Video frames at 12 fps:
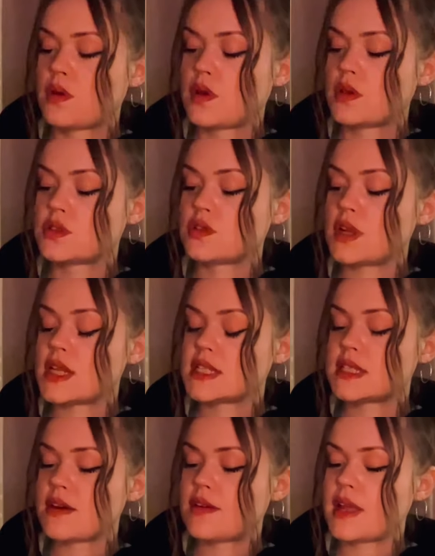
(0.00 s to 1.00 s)
It's not
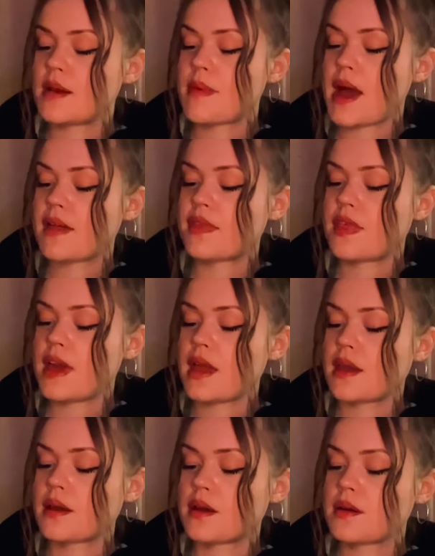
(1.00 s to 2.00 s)
necessarily a bad
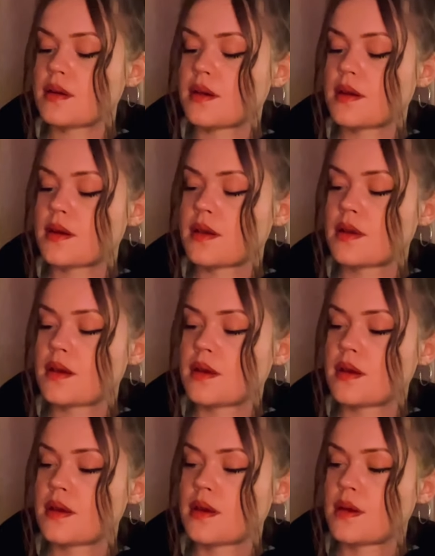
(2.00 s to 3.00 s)
thing,
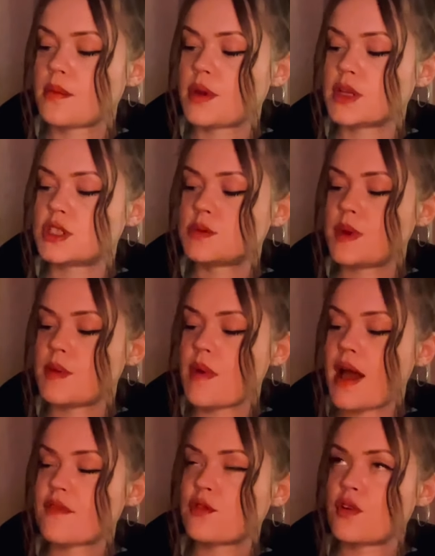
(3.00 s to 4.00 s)
but just be
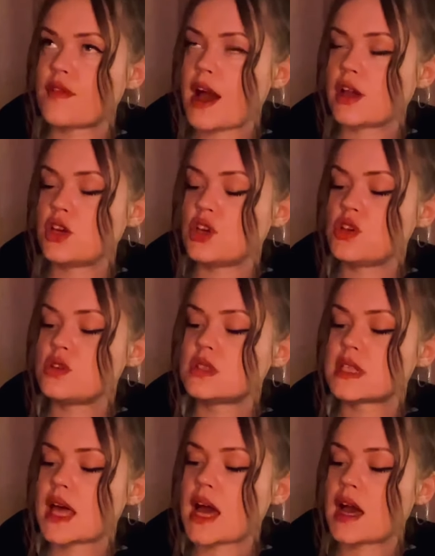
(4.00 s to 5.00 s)
mindful of how you
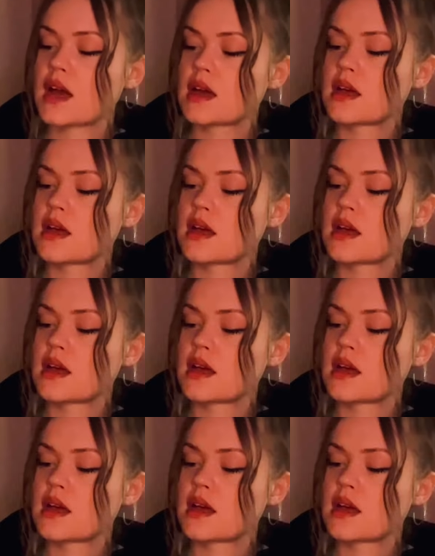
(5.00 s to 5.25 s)
use that.